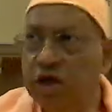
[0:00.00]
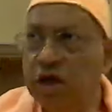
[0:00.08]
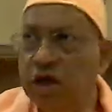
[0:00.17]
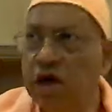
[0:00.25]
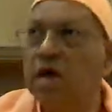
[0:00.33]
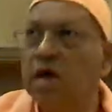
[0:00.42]

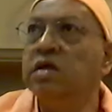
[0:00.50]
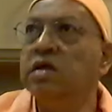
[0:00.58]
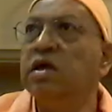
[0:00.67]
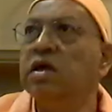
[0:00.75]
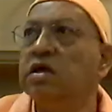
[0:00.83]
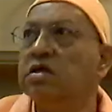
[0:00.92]
We
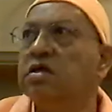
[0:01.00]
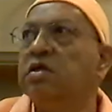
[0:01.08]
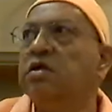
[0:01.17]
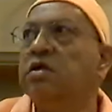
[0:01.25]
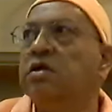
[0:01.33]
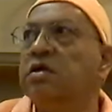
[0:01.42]
are
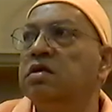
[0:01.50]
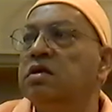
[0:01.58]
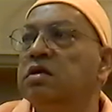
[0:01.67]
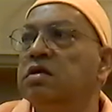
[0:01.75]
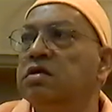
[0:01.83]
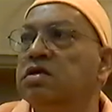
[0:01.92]
that
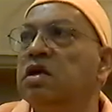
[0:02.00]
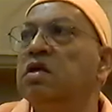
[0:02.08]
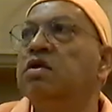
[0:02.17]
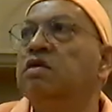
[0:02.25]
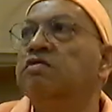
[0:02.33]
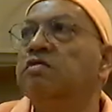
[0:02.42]

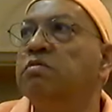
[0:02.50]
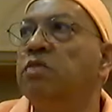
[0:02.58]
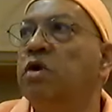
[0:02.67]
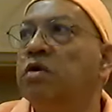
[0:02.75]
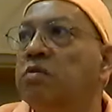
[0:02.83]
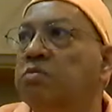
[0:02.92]
children of
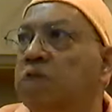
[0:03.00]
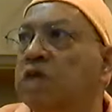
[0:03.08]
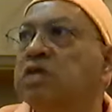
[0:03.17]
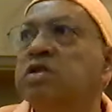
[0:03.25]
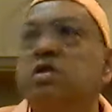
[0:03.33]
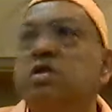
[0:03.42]

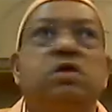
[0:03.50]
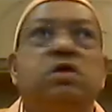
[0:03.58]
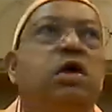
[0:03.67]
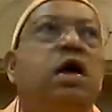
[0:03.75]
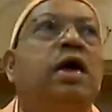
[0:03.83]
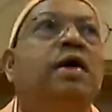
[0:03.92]
immortal
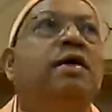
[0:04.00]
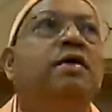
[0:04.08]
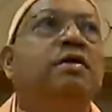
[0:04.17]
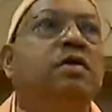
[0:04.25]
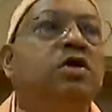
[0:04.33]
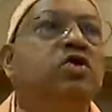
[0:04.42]
bliss.
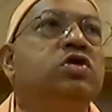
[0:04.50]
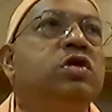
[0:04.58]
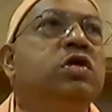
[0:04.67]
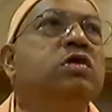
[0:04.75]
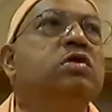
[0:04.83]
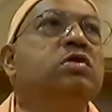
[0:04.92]
And
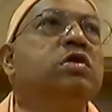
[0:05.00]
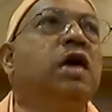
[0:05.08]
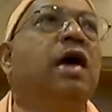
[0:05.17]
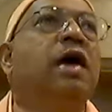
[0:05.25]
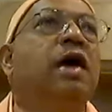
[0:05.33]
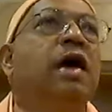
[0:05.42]
this
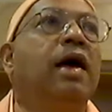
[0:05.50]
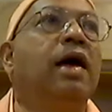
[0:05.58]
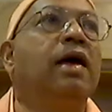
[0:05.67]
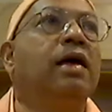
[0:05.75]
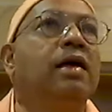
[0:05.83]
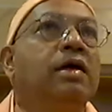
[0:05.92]
is
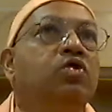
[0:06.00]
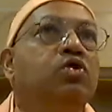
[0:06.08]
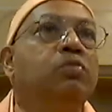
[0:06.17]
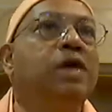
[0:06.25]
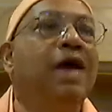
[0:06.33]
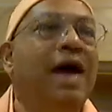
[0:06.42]

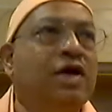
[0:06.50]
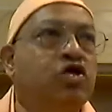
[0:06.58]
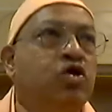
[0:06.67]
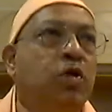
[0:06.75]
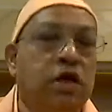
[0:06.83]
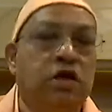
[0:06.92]
to be
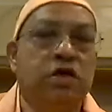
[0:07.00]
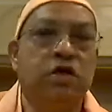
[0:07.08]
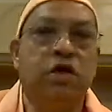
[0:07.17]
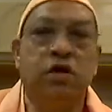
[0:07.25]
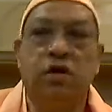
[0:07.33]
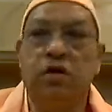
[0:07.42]

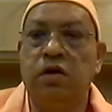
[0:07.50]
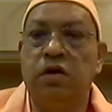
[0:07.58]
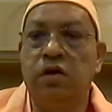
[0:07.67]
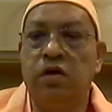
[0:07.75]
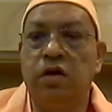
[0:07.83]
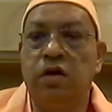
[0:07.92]
actualized.
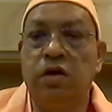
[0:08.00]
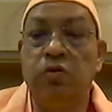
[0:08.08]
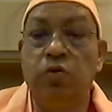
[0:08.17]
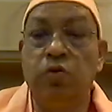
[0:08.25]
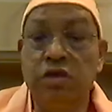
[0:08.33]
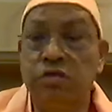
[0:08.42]

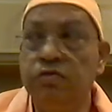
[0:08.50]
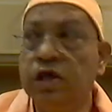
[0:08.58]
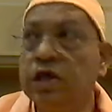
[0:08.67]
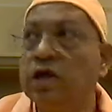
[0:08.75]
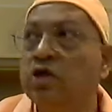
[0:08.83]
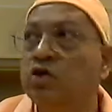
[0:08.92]
And
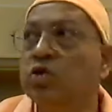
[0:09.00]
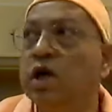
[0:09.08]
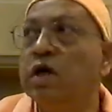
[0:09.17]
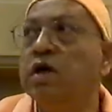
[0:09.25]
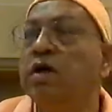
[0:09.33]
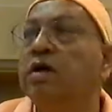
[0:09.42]
once we can
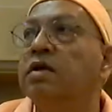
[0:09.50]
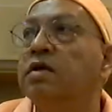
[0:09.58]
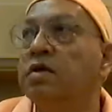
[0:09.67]
do that,